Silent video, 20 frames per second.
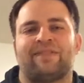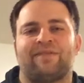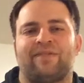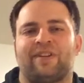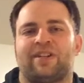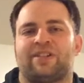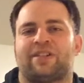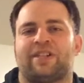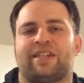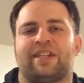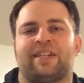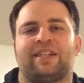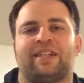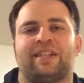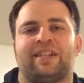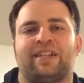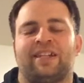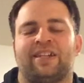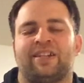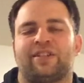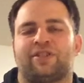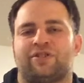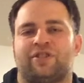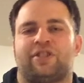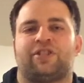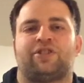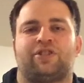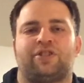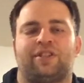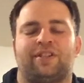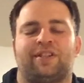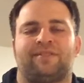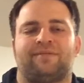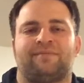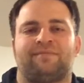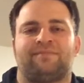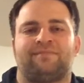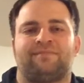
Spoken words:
very Christian.